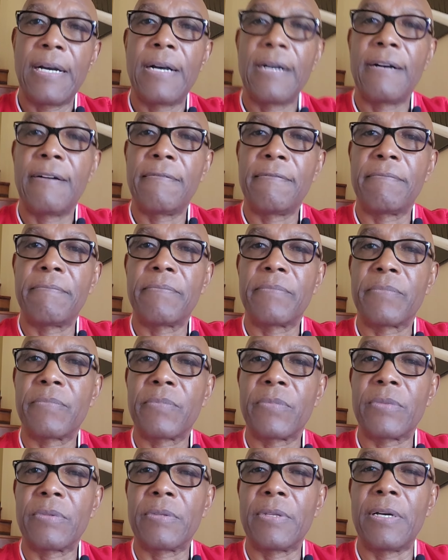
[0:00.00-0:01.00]
um,
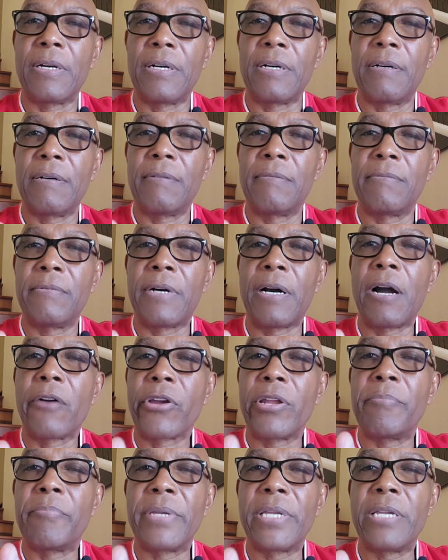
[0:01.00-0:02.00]
uh,
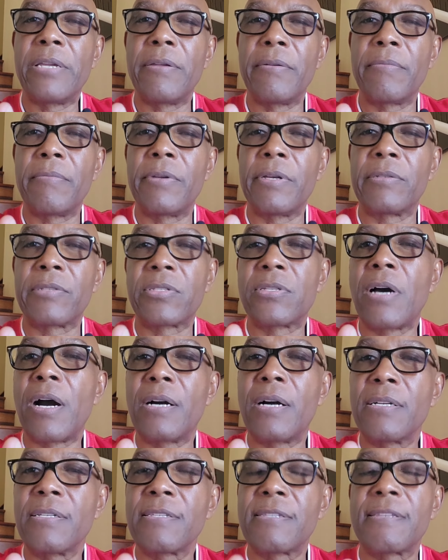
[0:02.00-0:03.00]
R and B
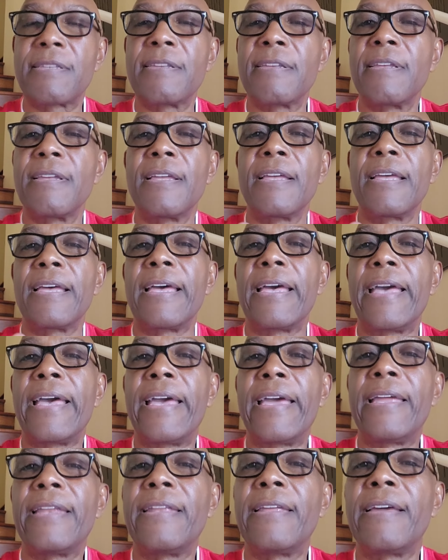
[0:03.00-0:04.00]
songs.
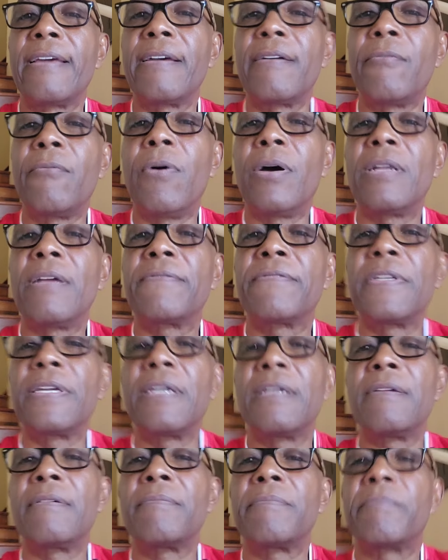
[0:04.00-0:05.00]
And one of
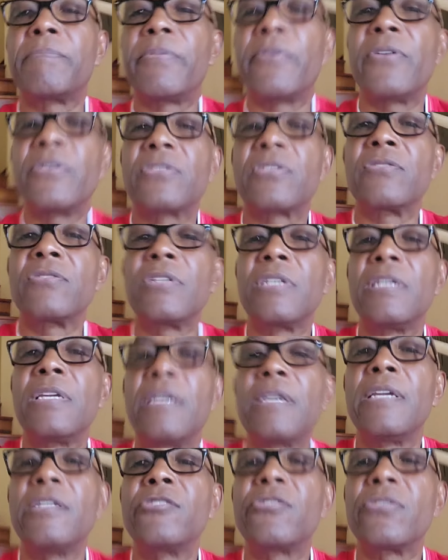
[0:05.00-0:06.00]
the person
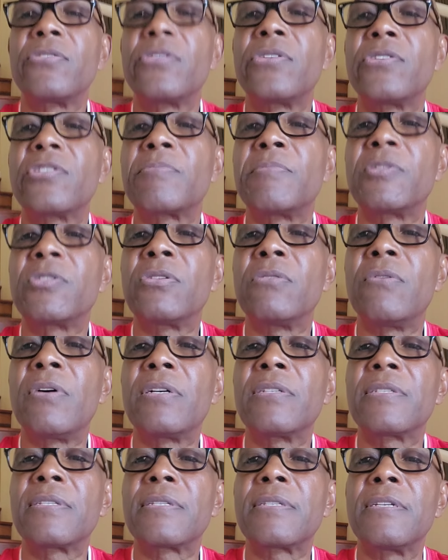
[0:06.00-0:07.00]
he introduced me to
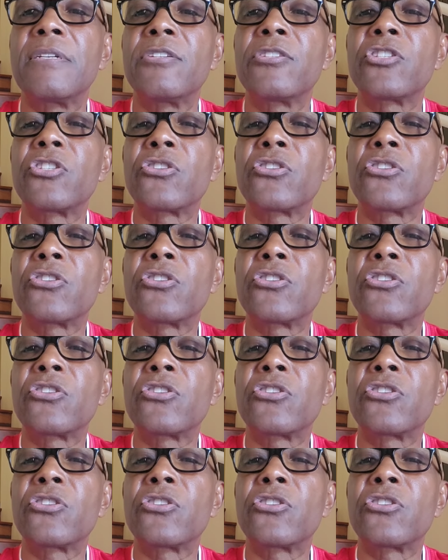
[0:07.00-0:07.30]
was